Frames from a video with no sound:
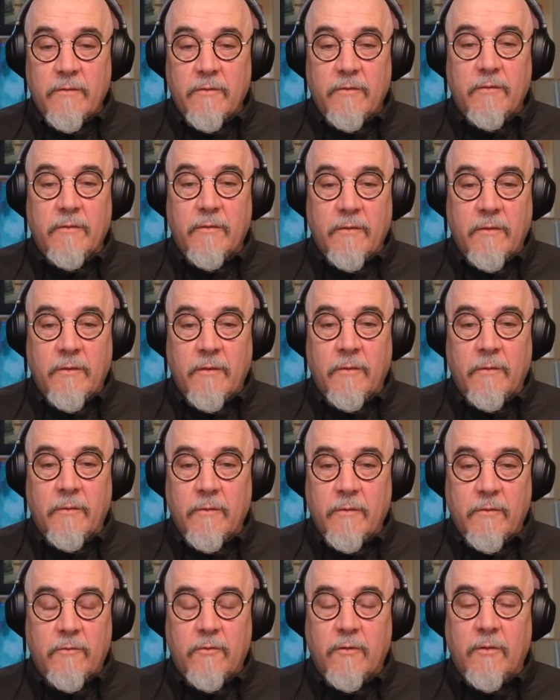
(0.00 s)

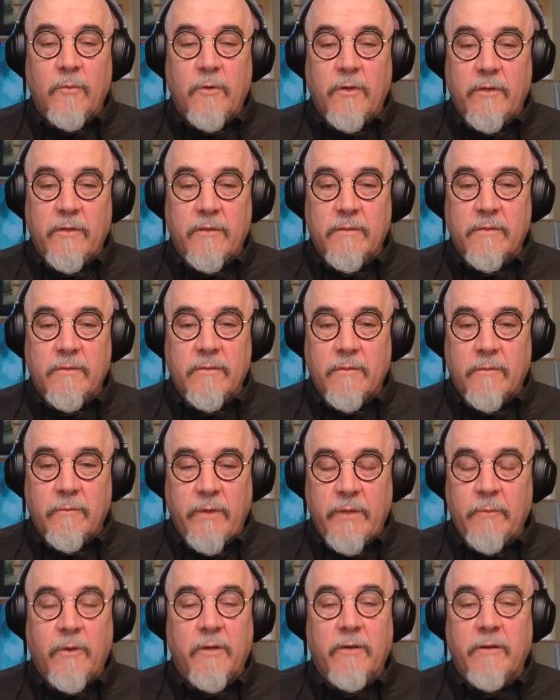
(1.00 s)
stormwater,
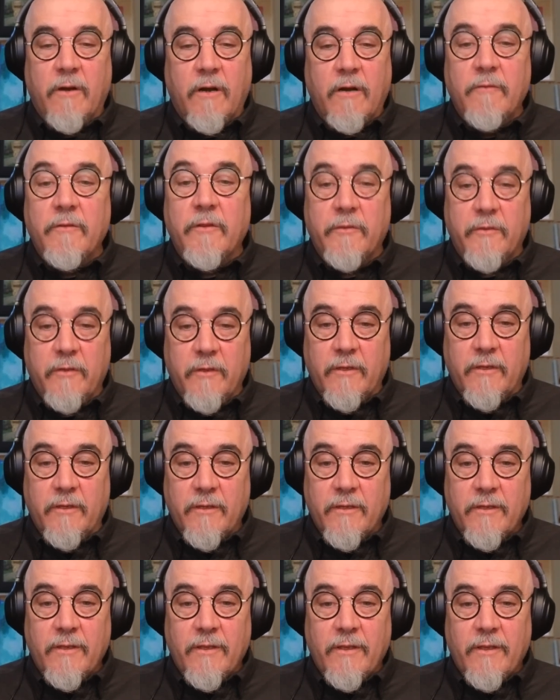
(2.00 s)
rainwater harvesting
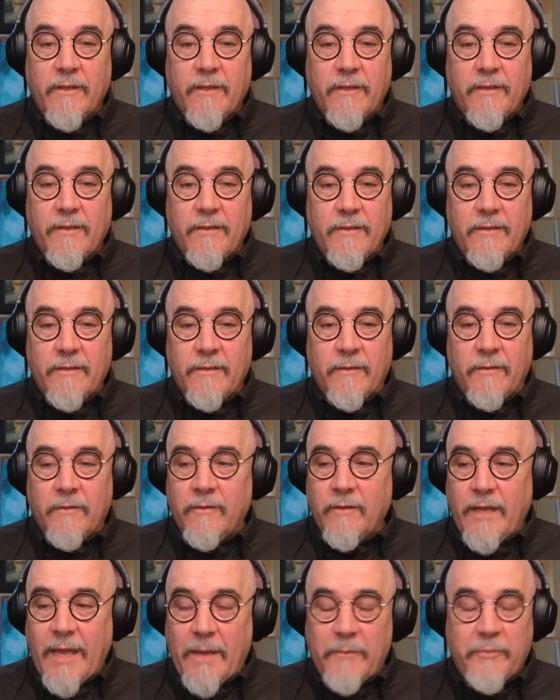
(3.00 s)

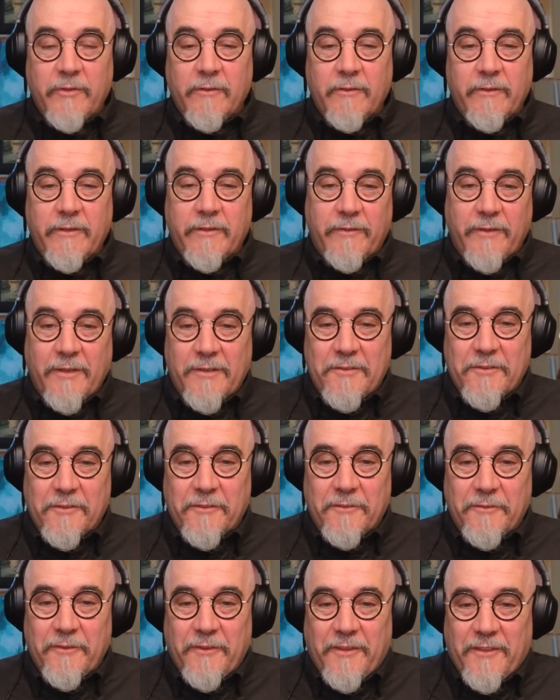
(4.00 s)
is absolutely essential
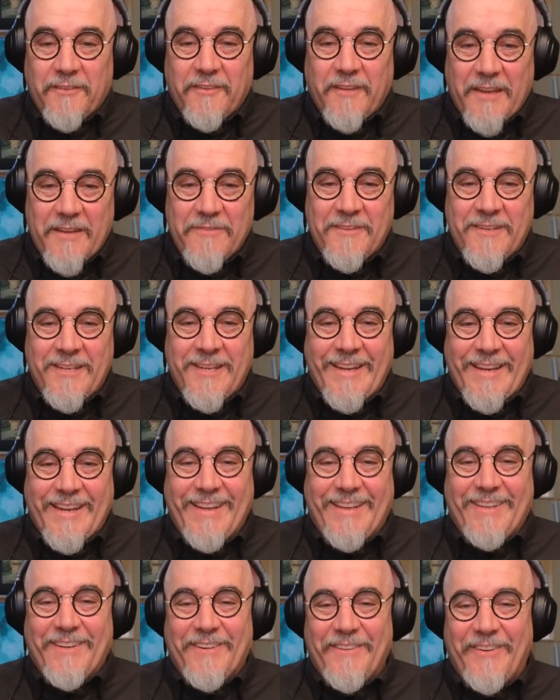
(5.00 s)
for the safety
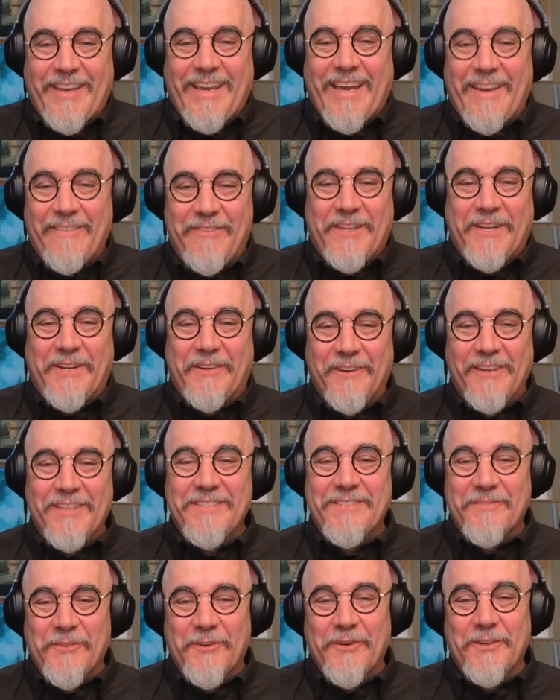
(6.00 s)
of having
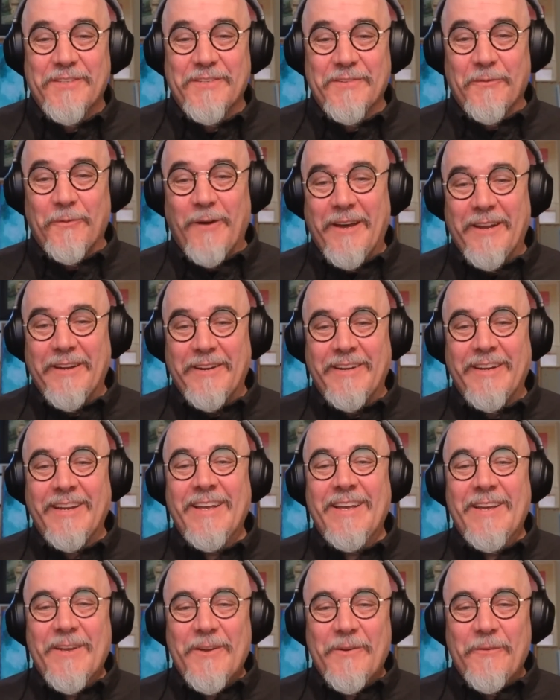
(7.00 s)
reservoirs of water
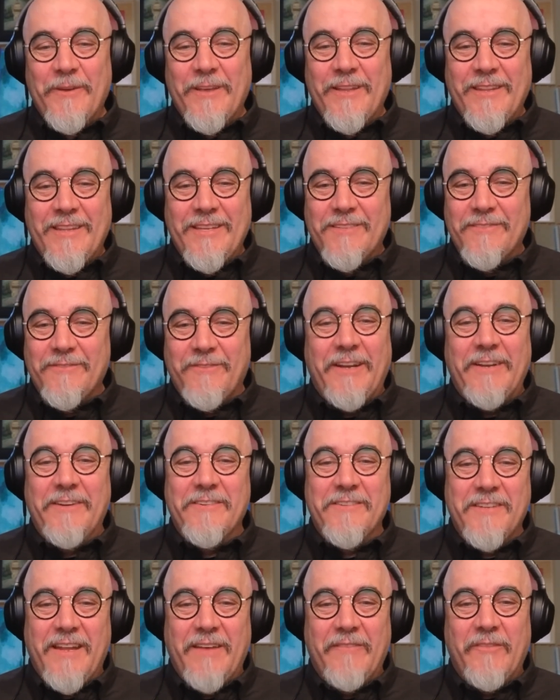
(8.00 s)
when these
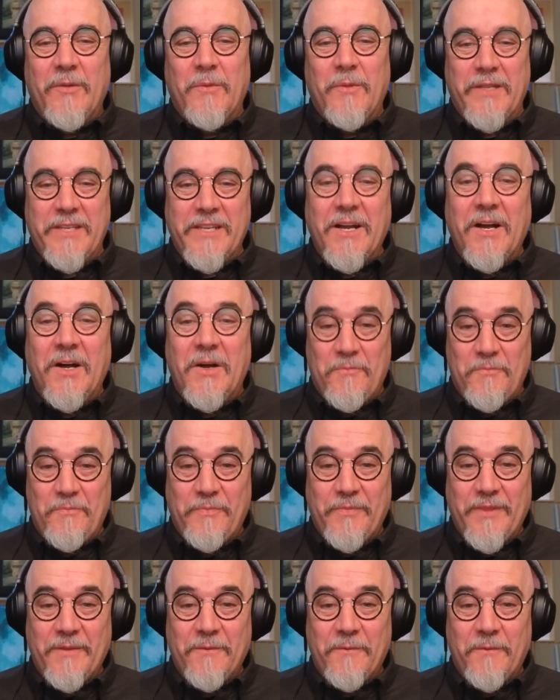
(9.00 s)
fires inevitably come,
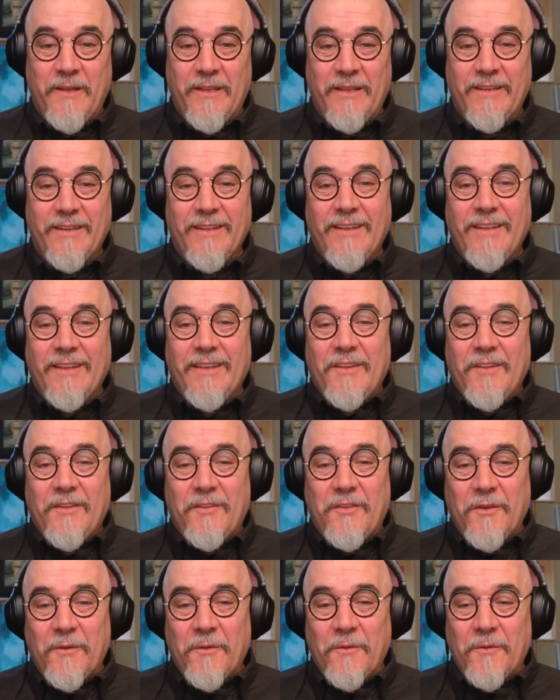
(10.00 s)
right?
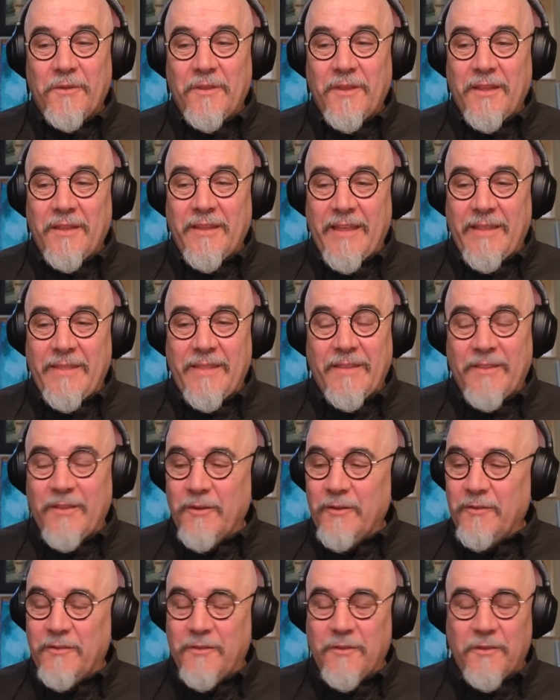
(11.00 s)
So, and
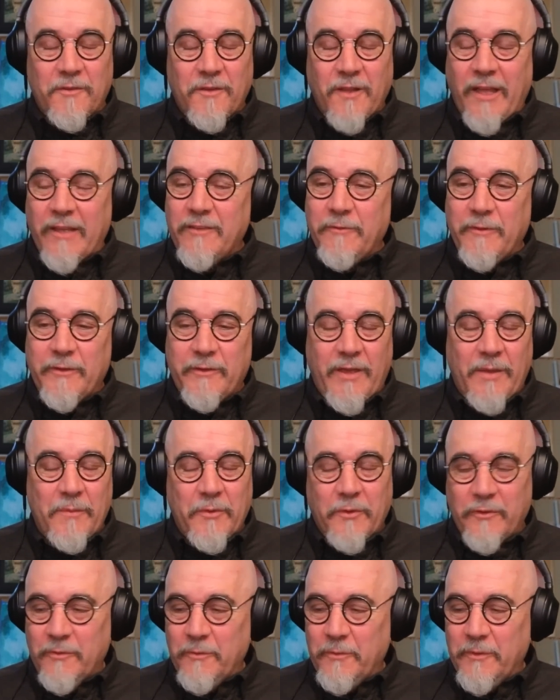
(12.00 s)
there's lots of
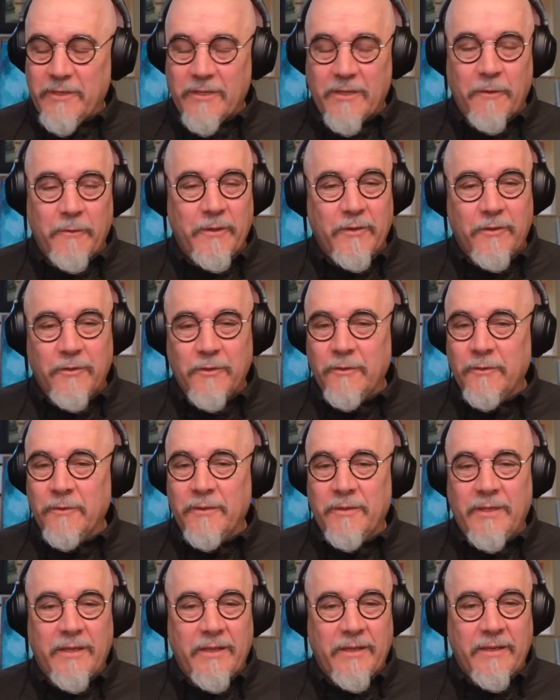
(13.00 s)
examples we could go into
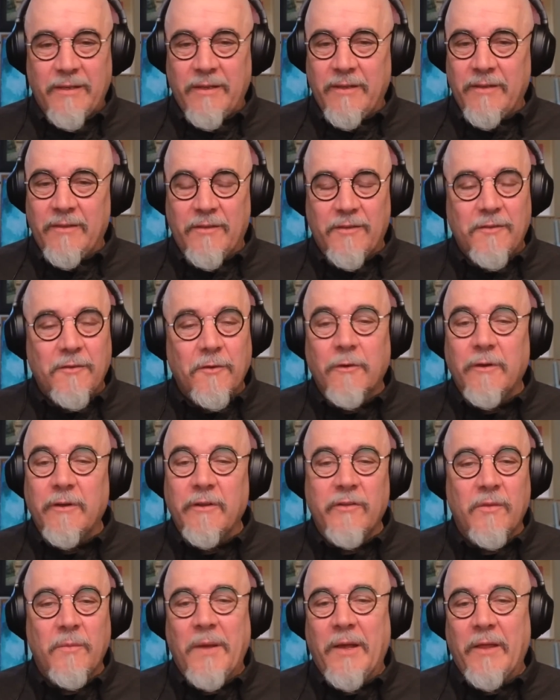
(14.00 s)
and
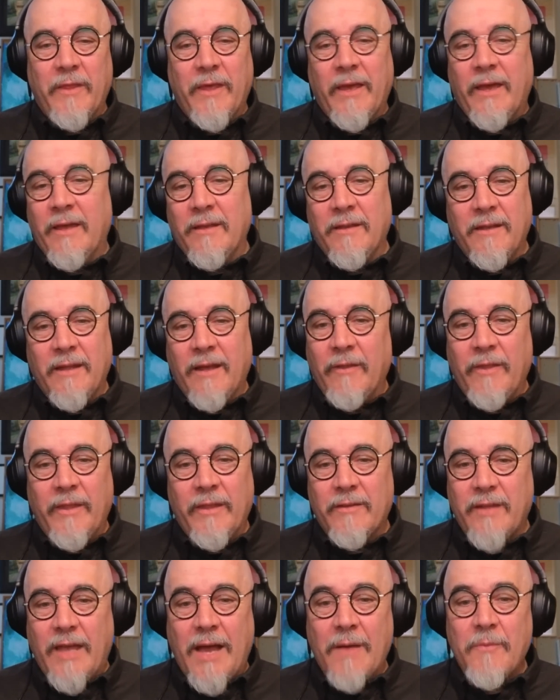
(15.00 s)
stories about that and how
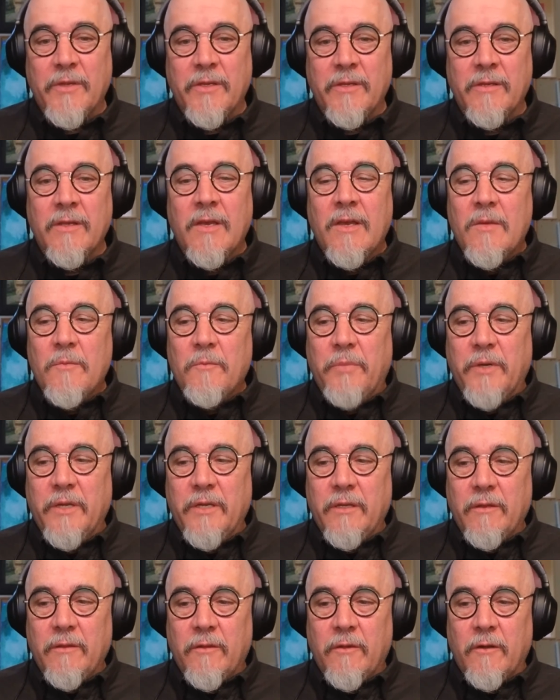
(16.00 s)
that's happened,
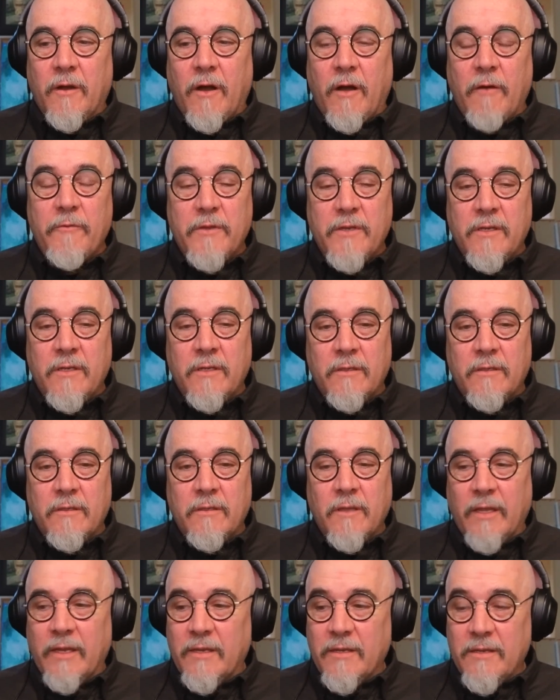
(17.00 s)
but they're often
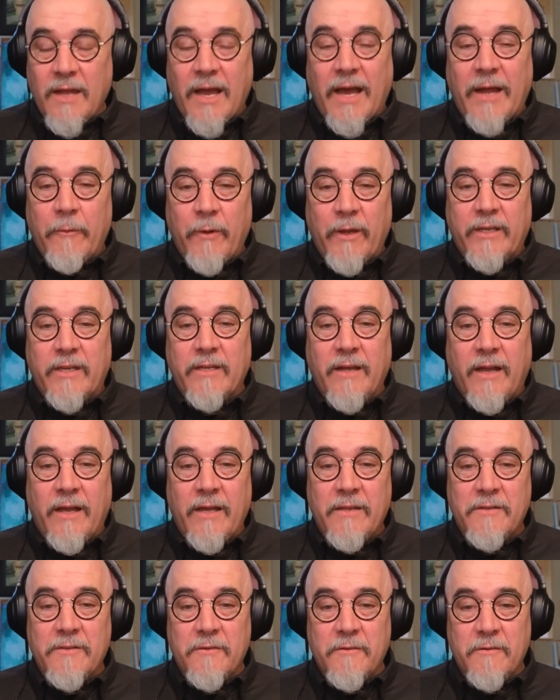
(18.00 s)
like not
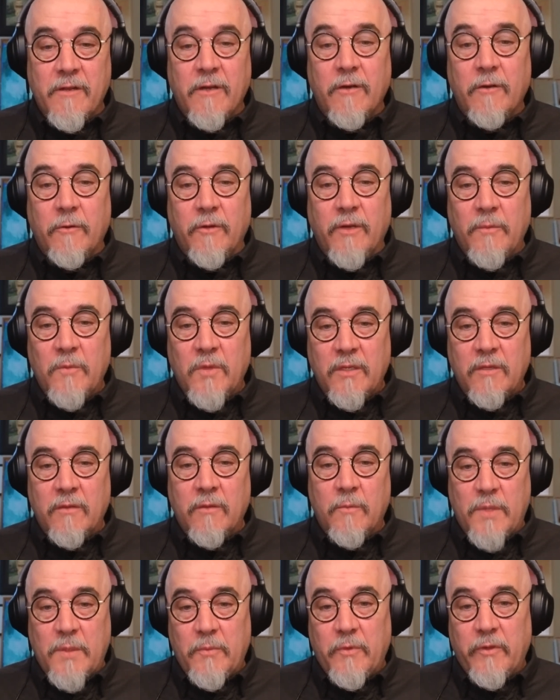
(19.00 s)
recognized or known. I mean, the
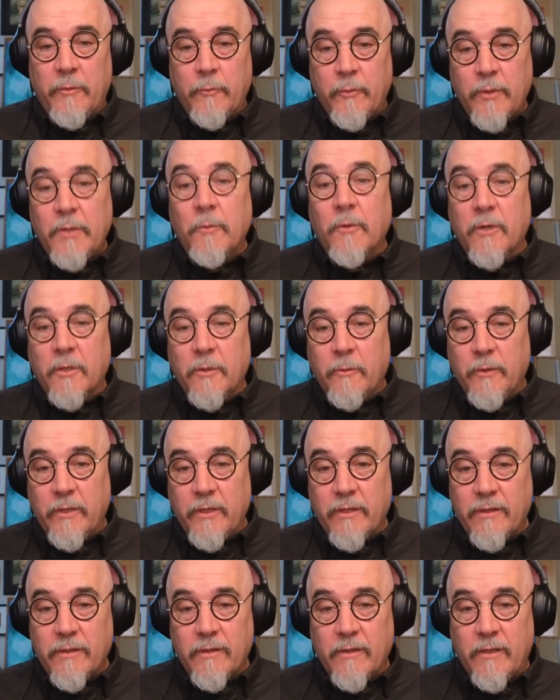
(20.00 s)
people that we work
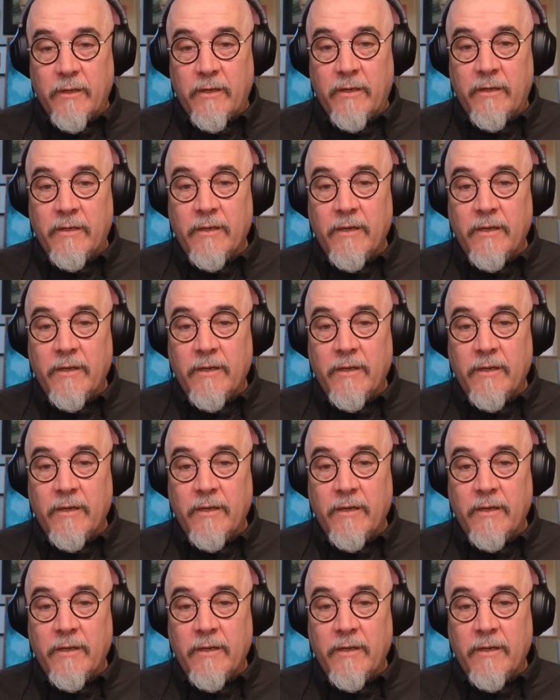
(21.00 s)
with there